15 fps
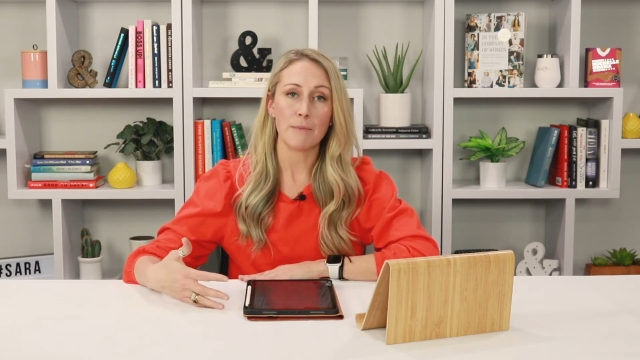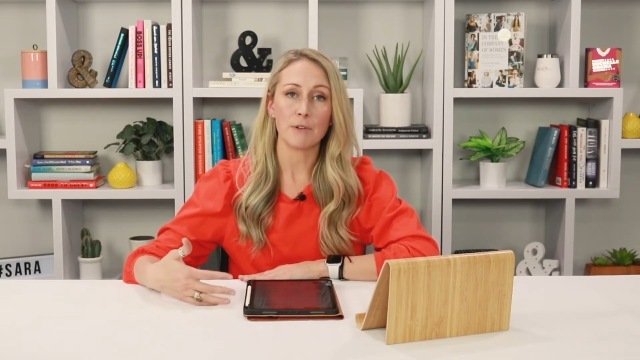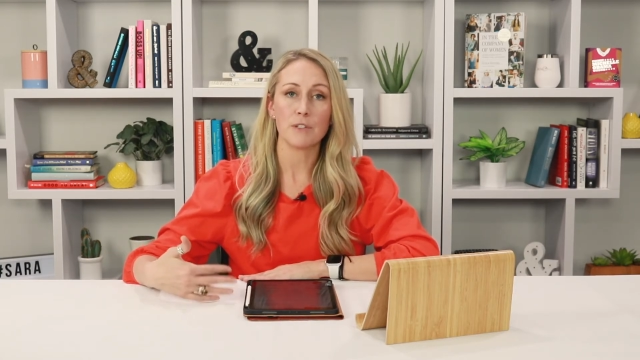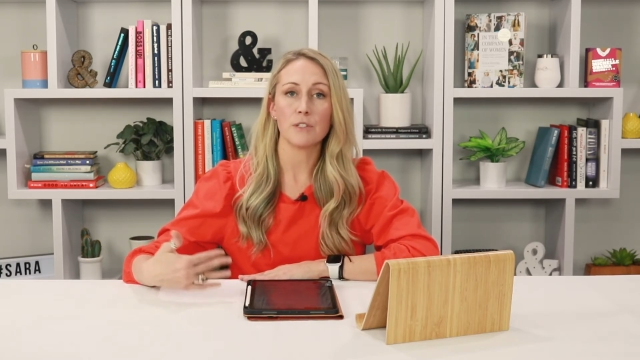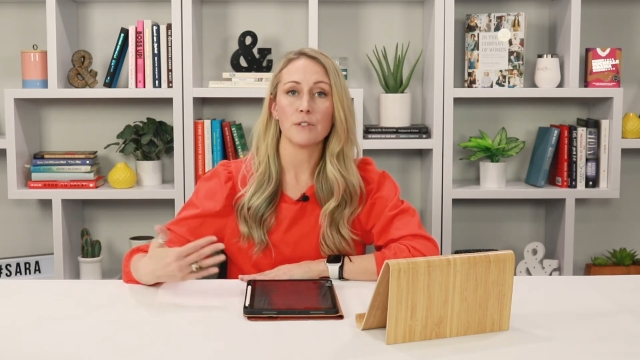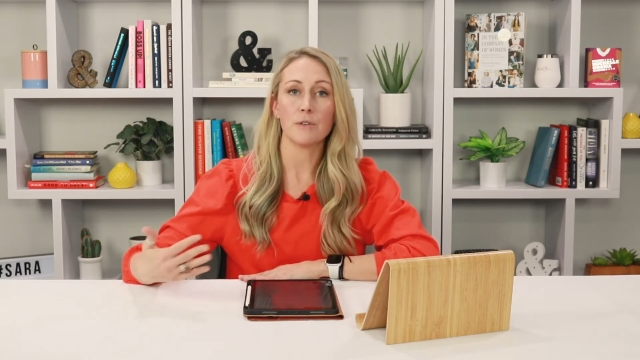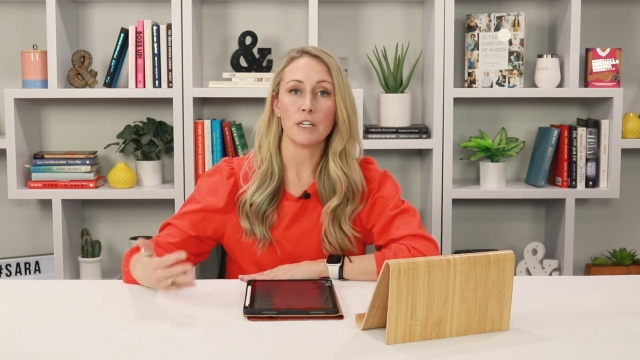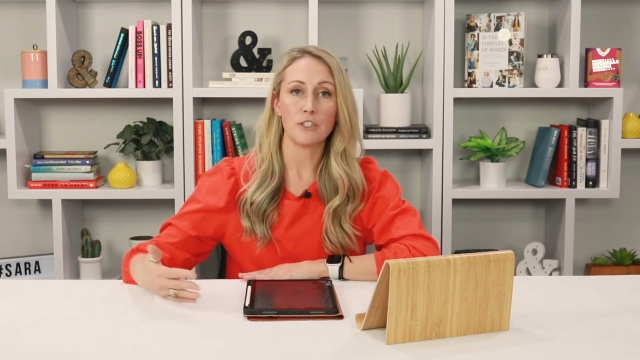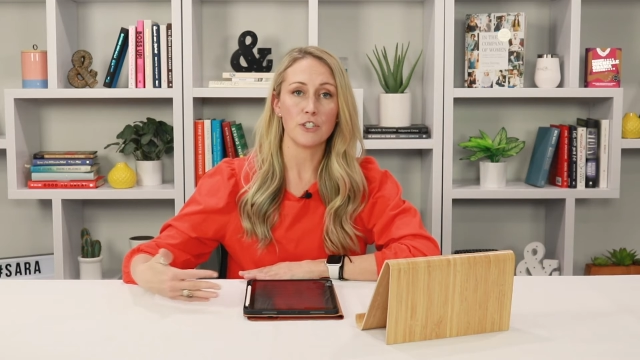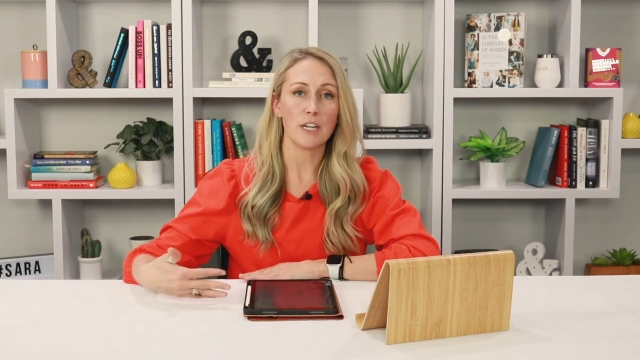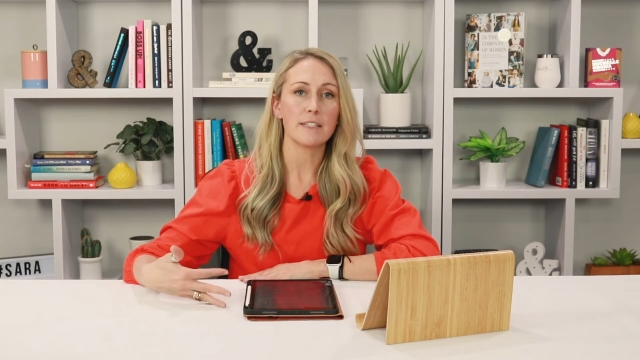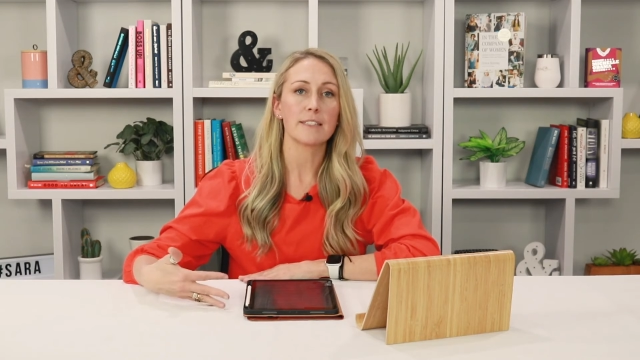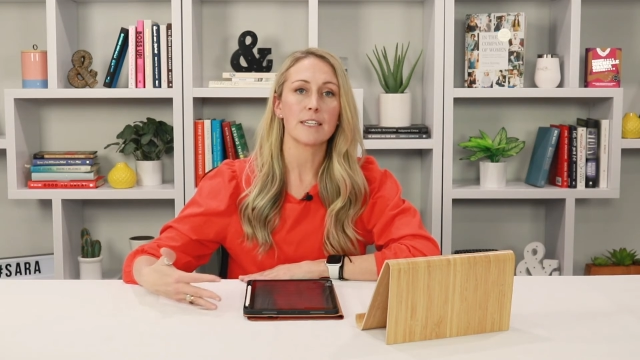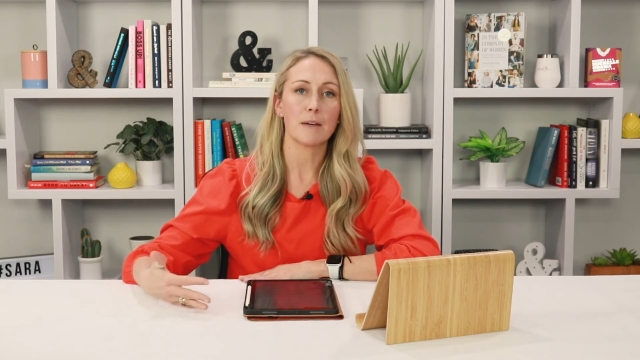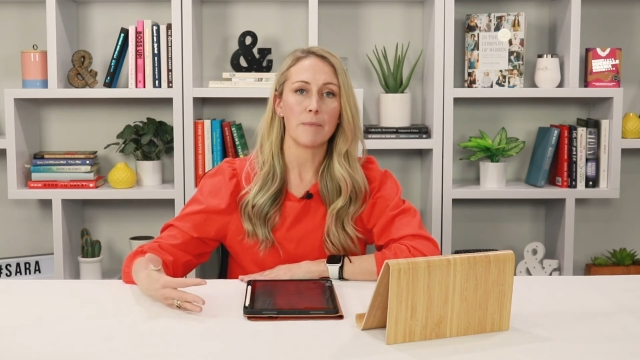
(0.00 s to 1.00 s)
able to
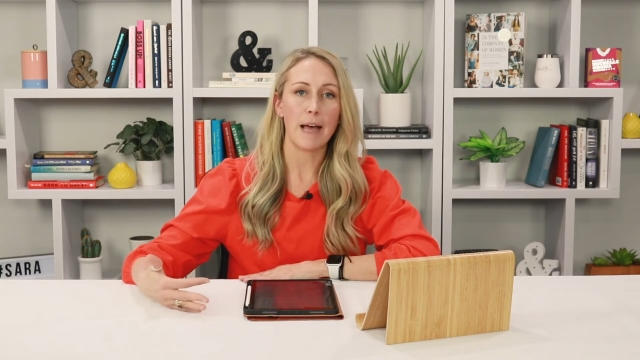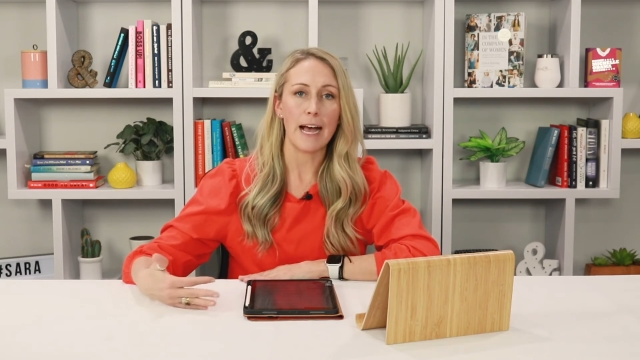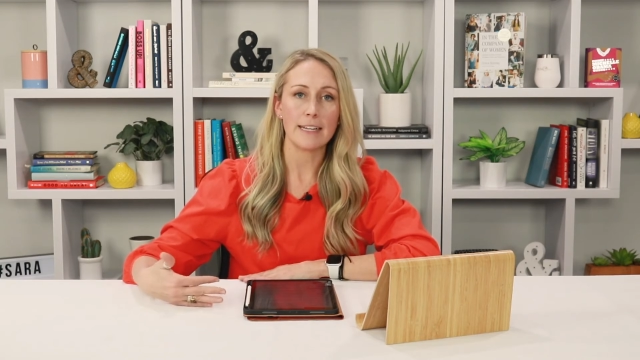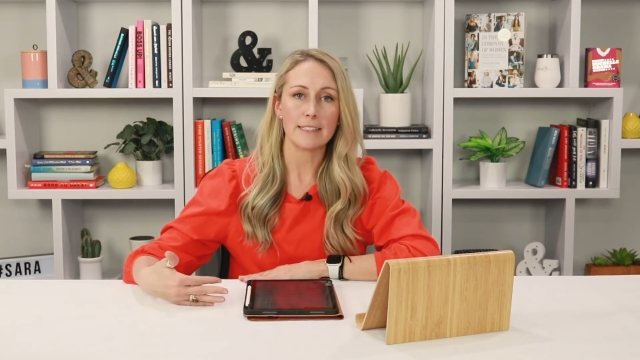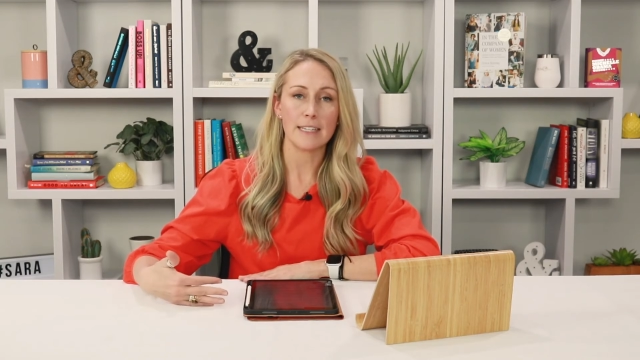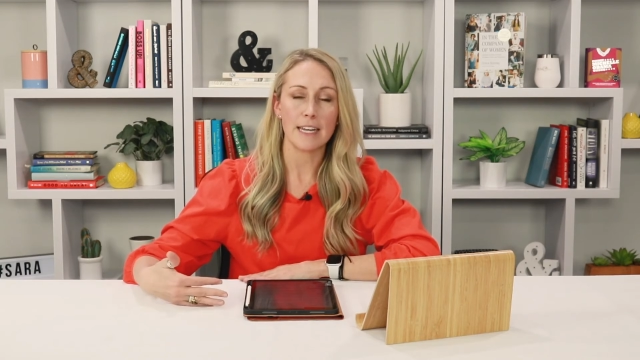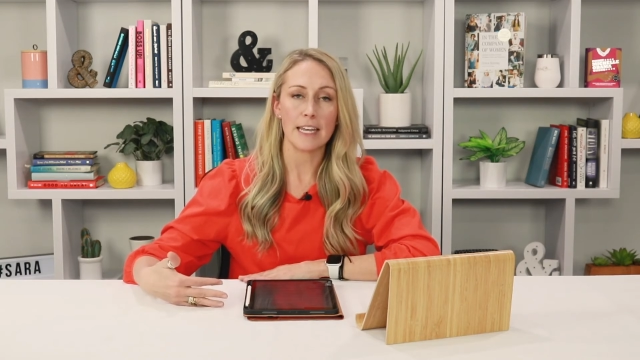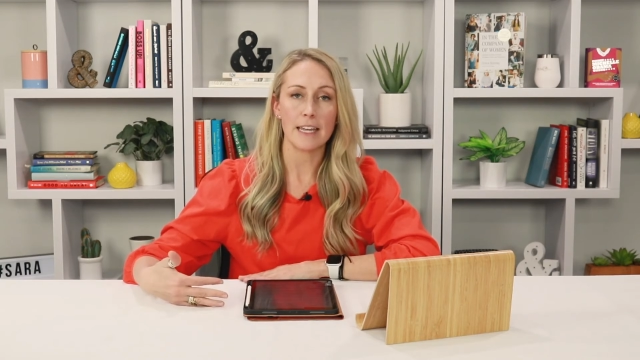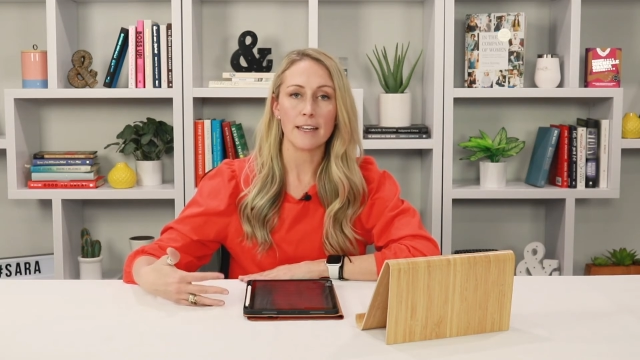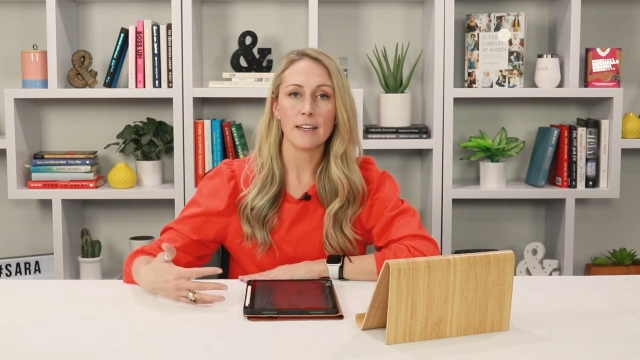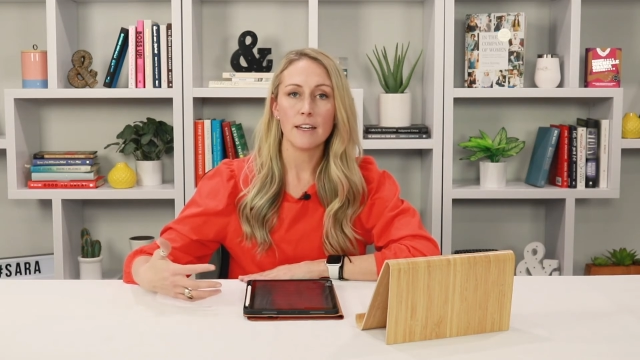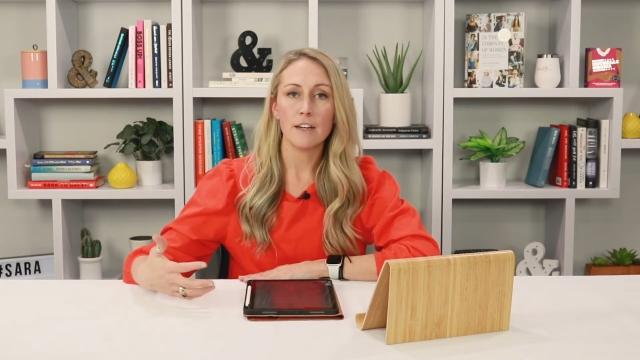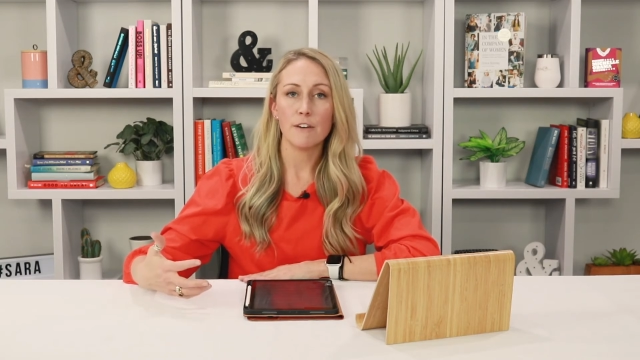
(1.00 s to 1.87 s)
adjust capacity